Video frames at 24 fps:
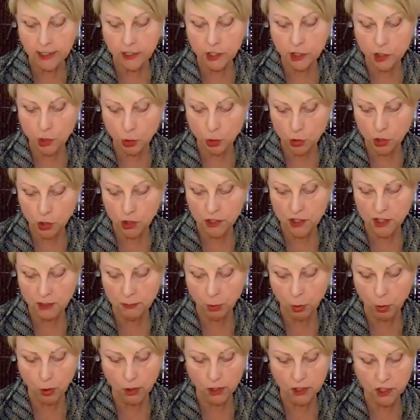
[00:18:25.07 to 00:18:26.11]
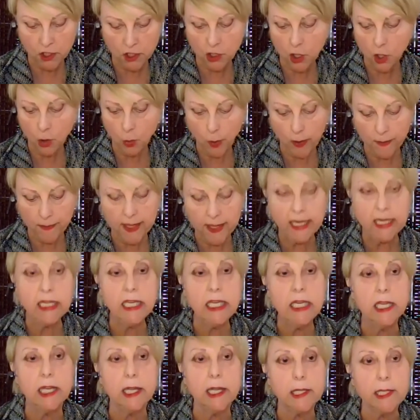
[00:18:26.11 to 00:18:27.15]
social supports when they
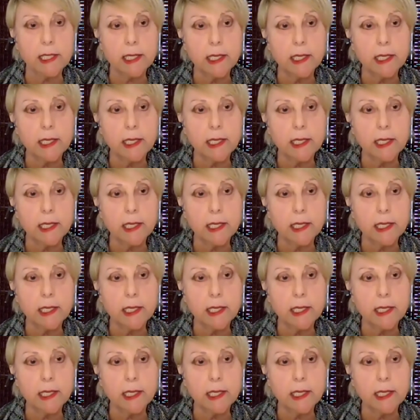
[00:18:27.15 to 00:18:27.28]
need it?